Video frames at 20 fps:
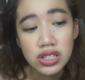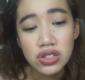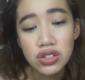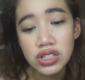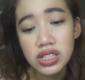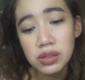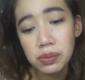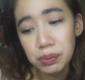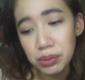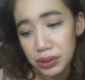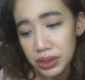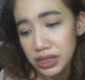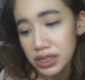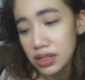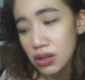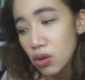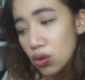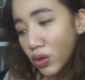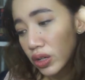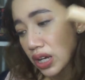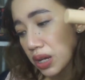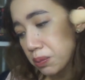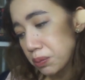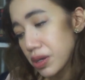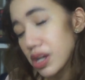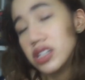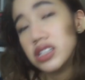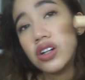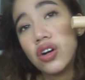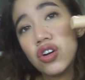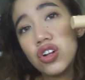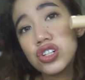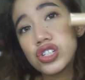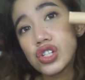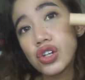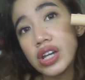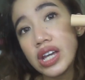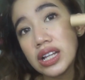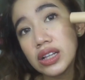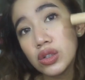So it's a pretty okay product
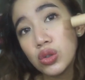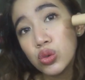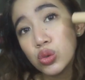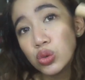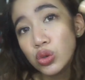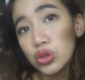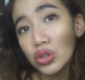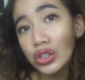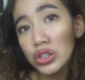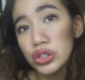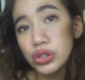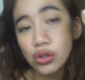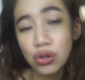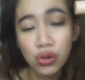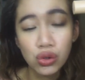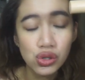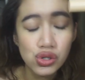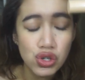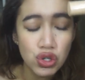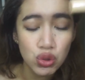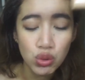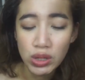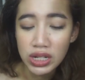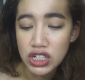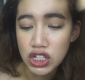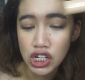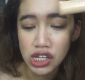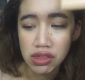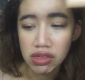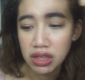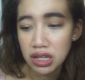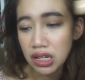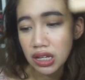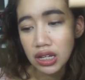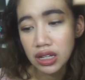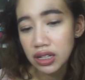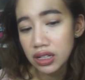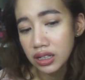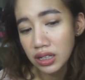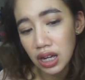also. And cool yung whole switchy
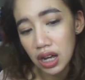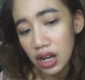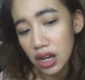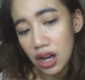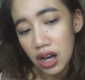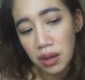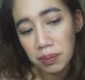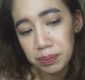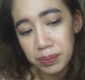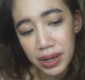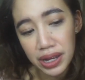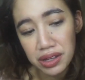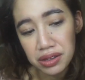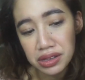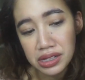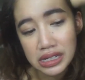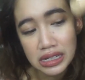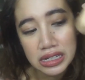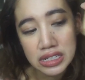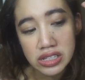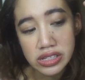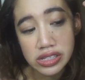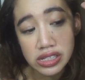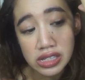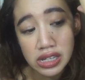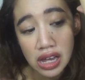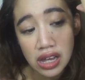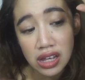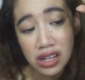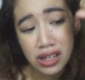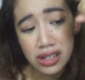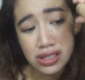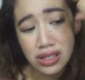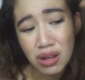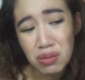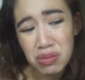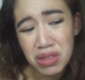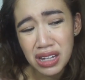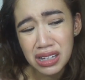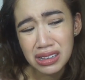thing up. I think it's
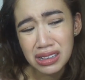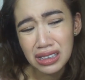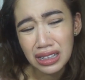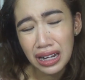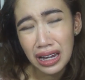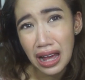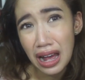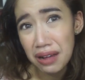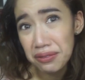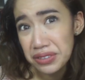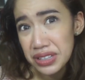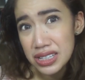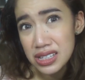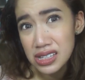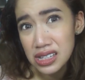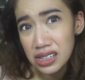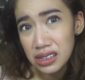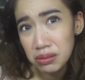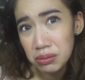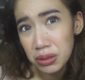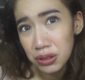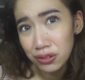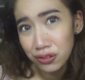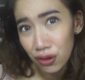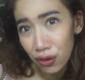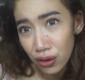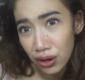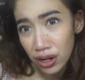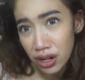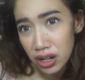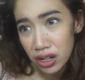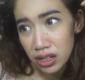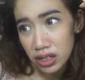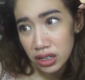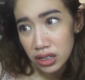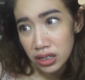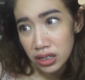something that I haven't seen before.